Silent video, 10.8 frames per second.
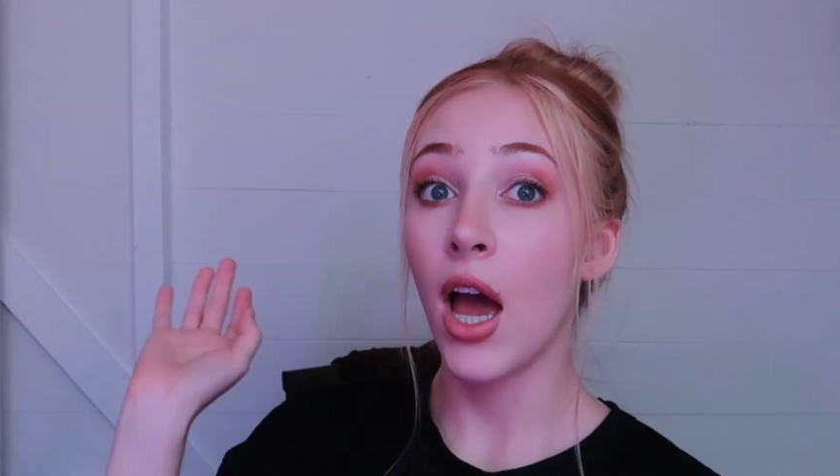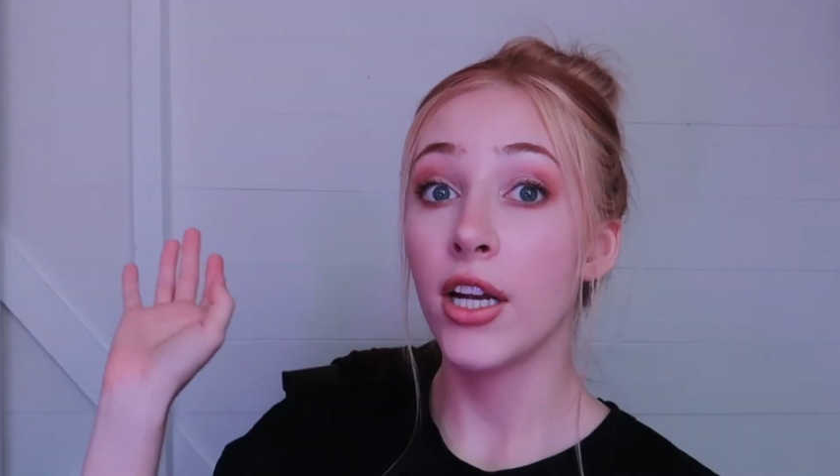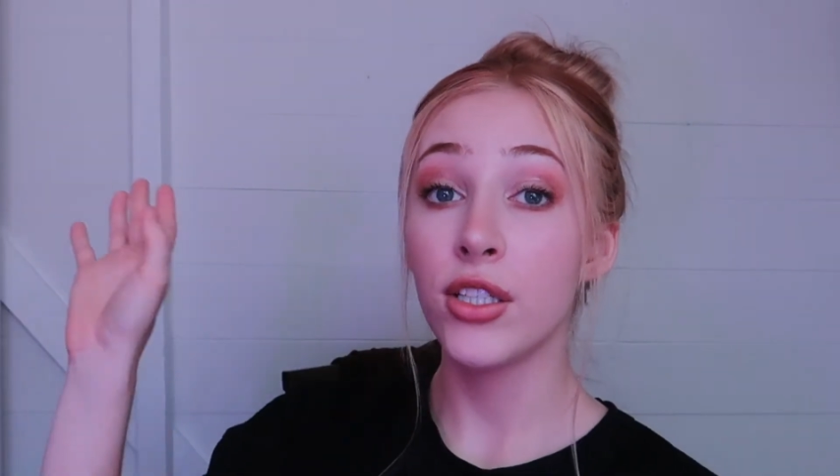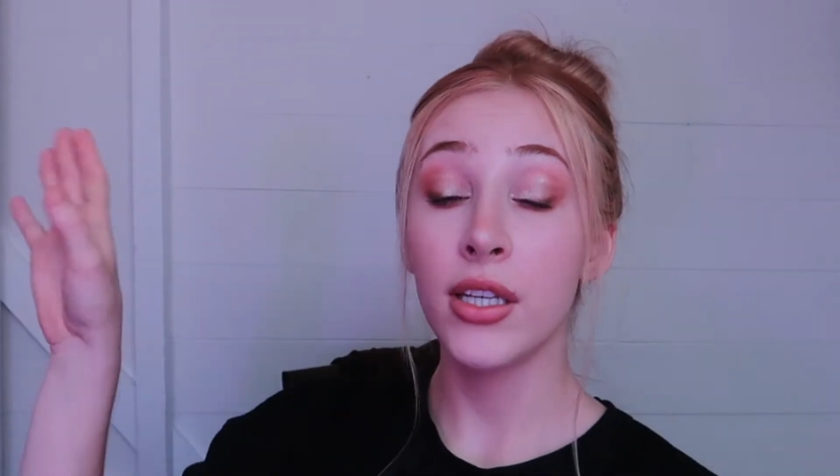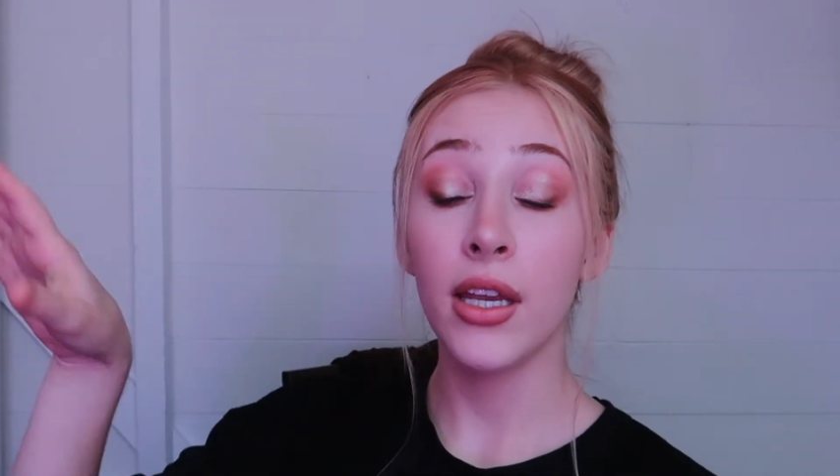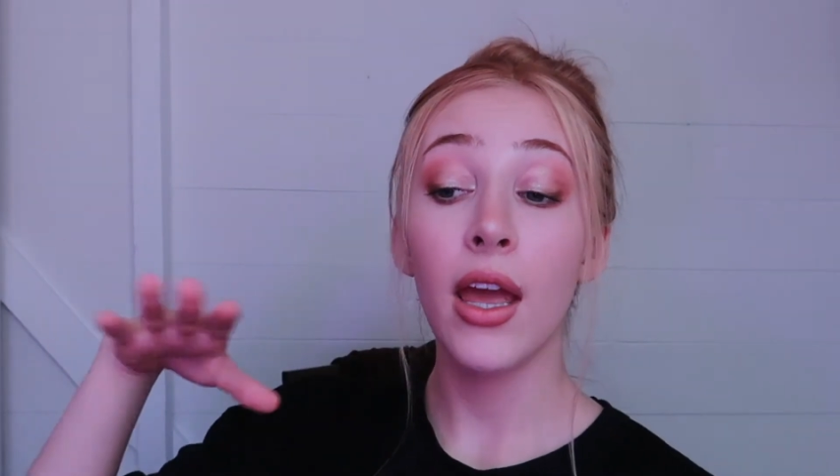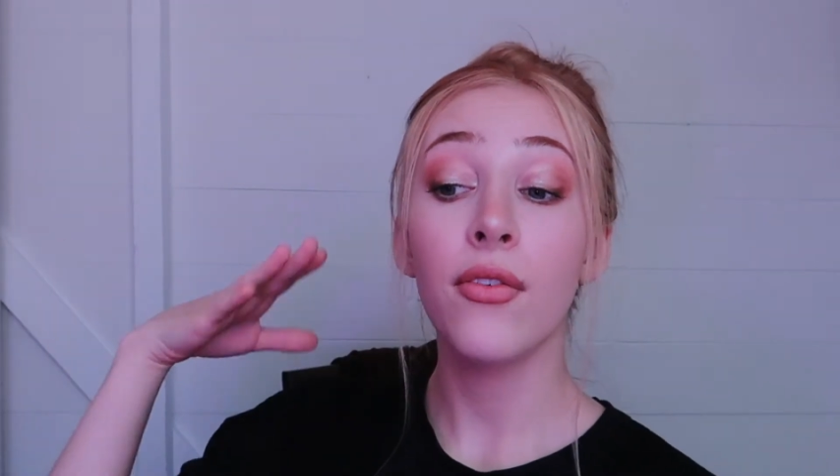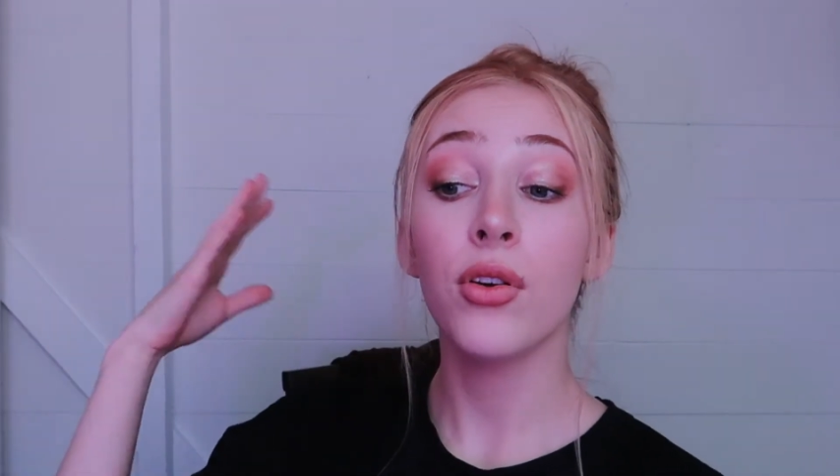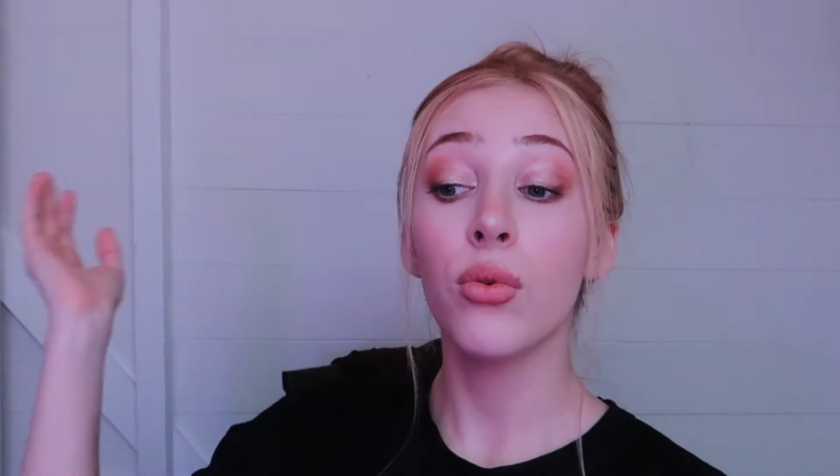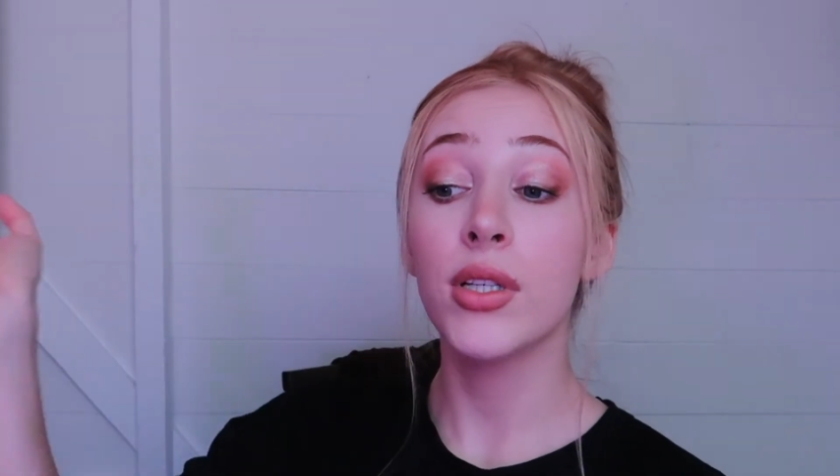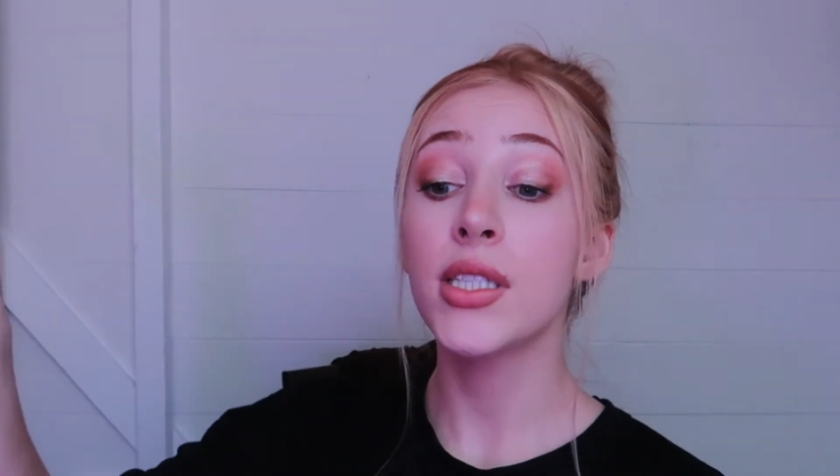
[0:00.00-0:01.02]
I just hear
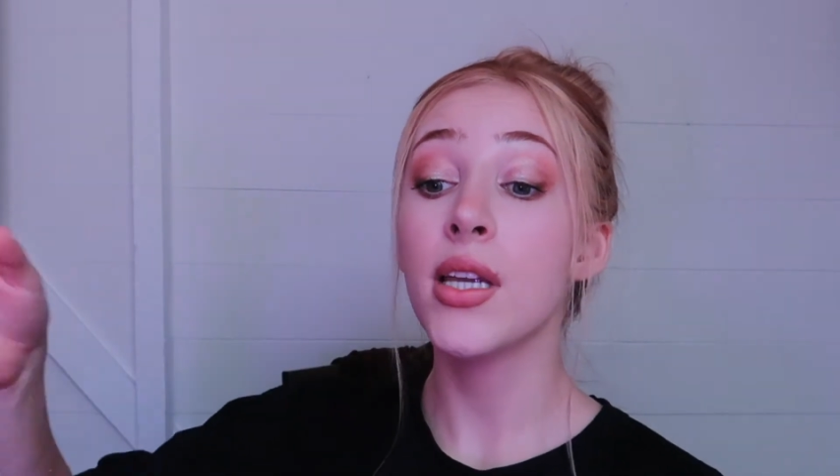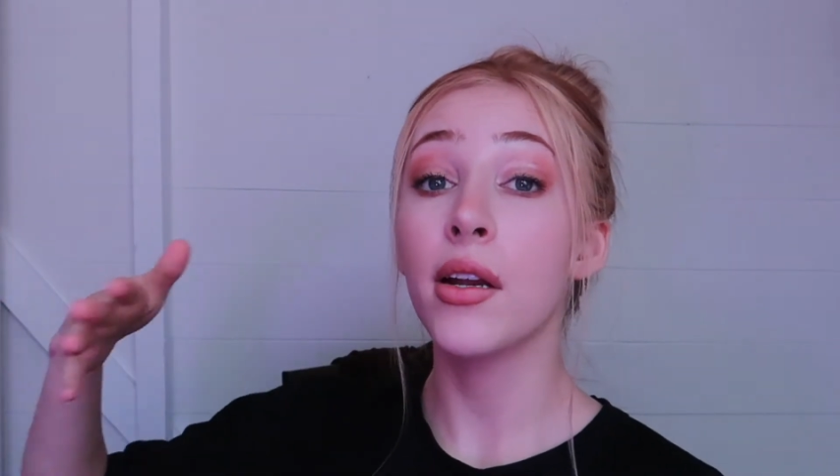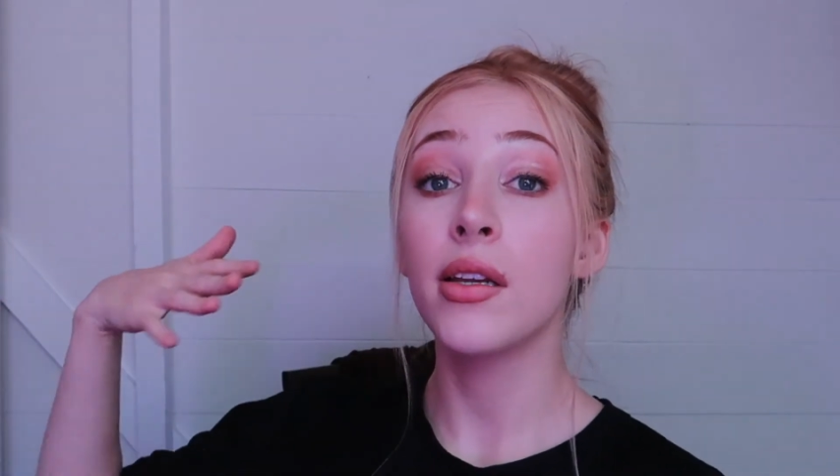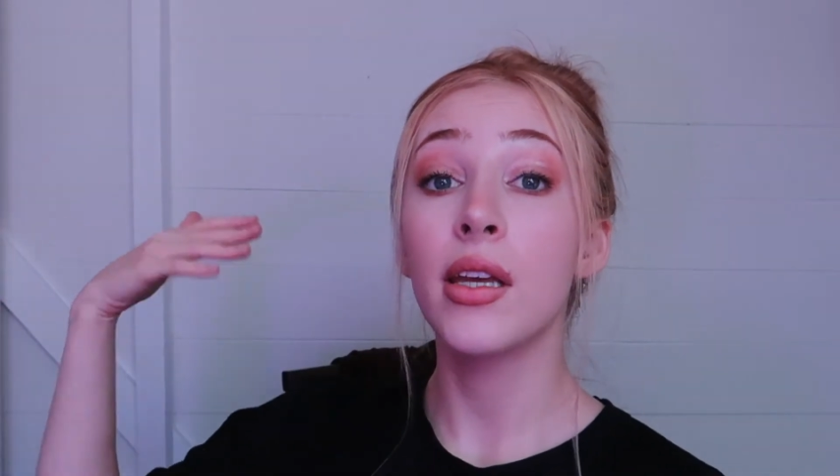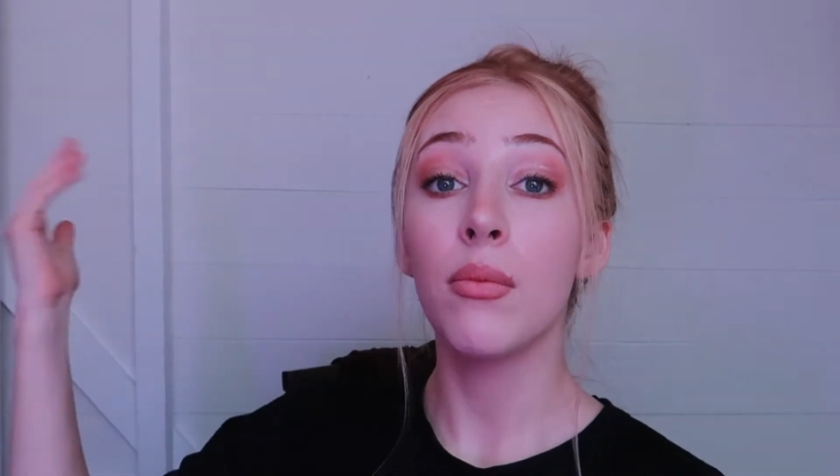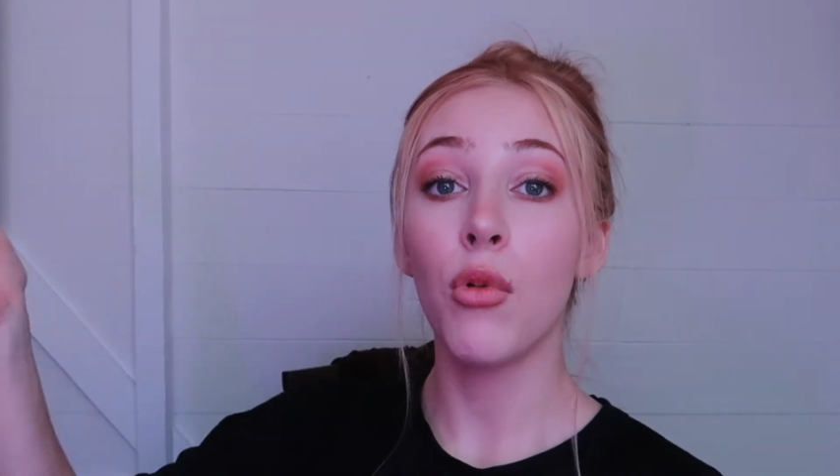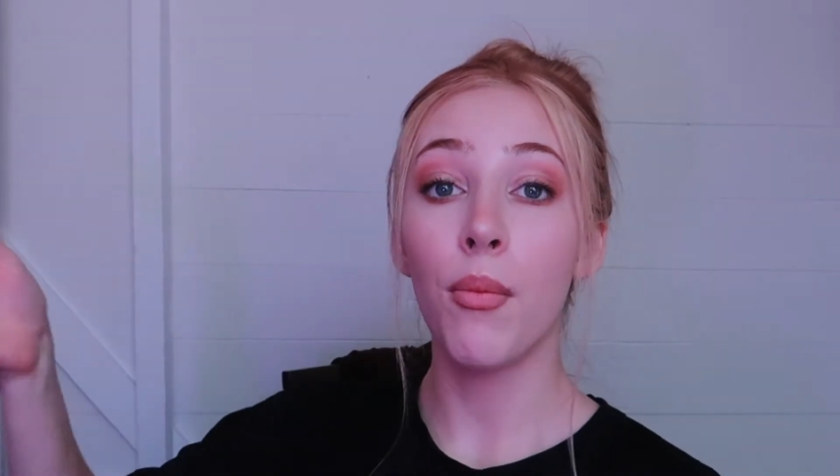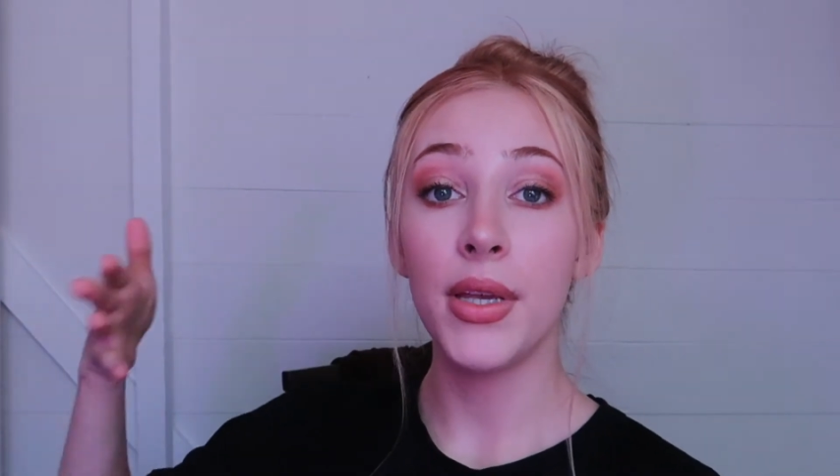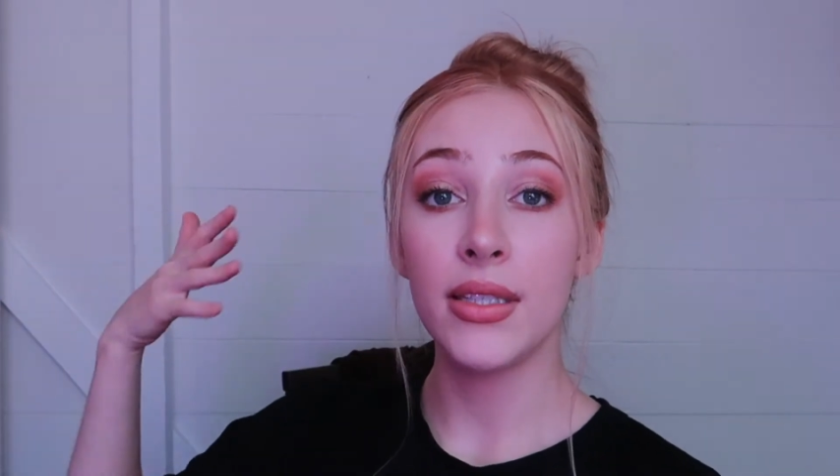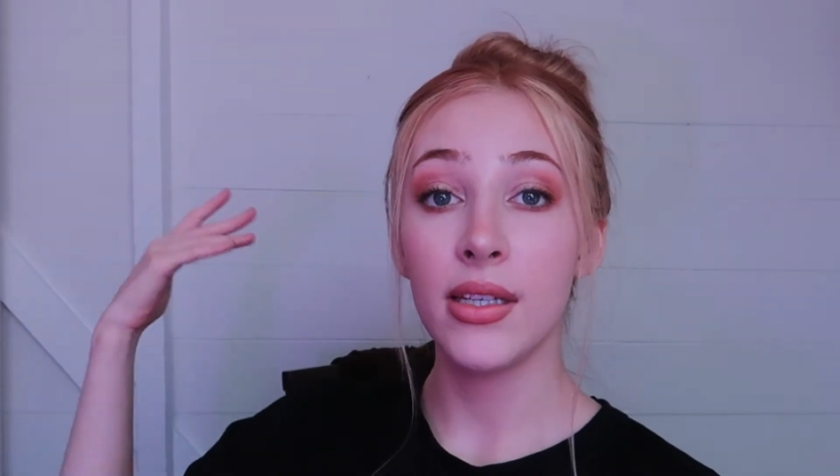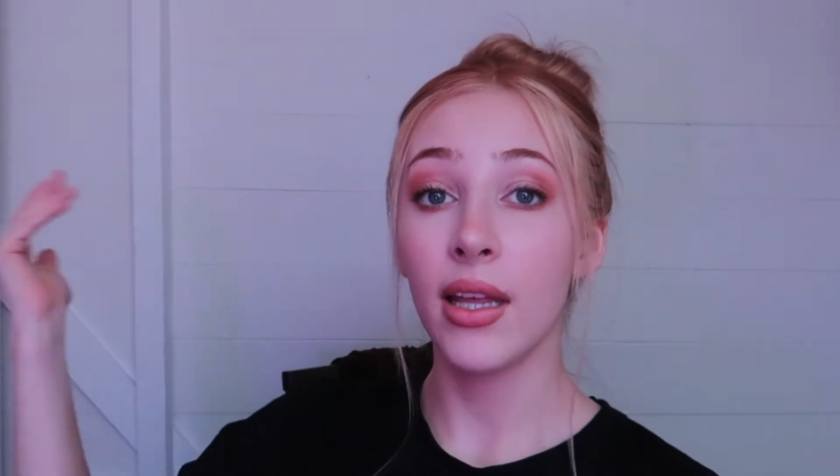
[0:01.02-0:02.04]
everyone starting to get more
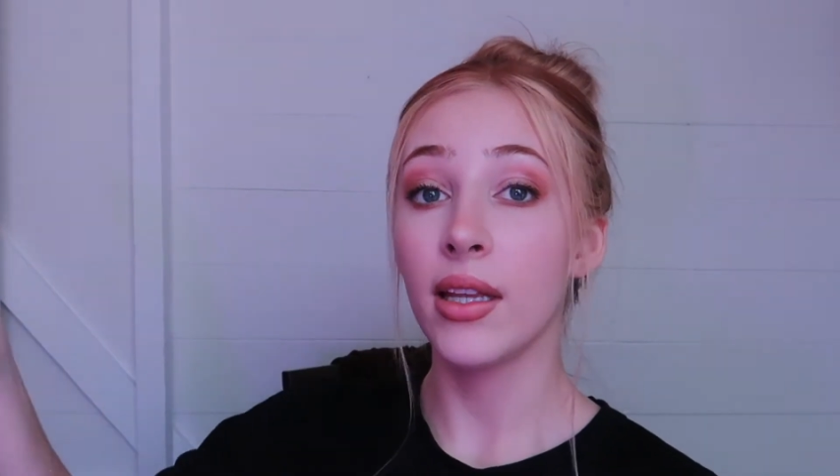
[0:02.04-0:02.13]
busy,